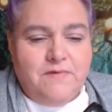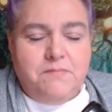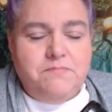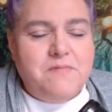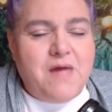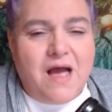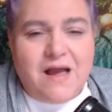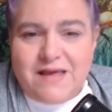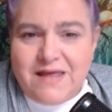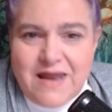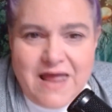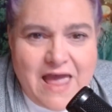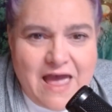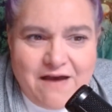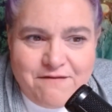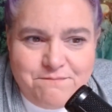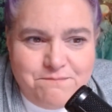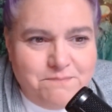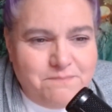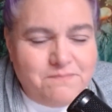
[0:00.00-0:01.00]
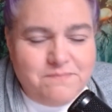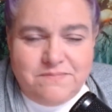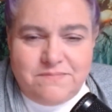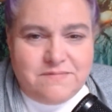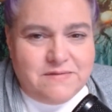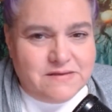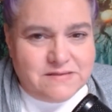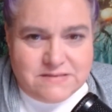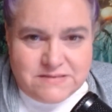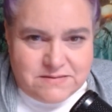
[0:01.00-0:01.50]
Not going to have
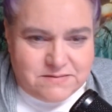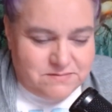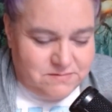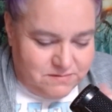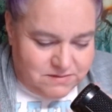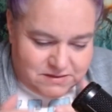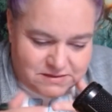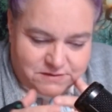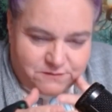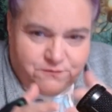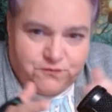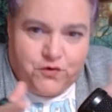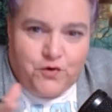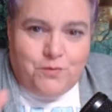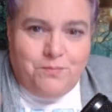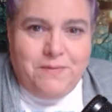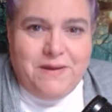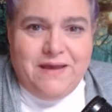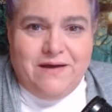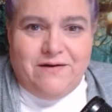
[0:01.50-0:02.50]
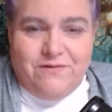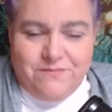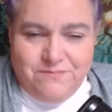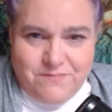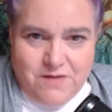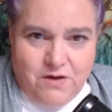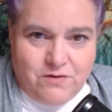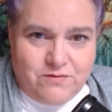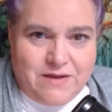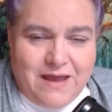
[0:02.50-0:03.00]
this full meal.
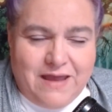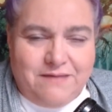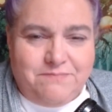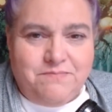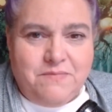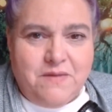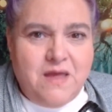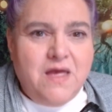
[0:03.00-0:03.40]
Okay?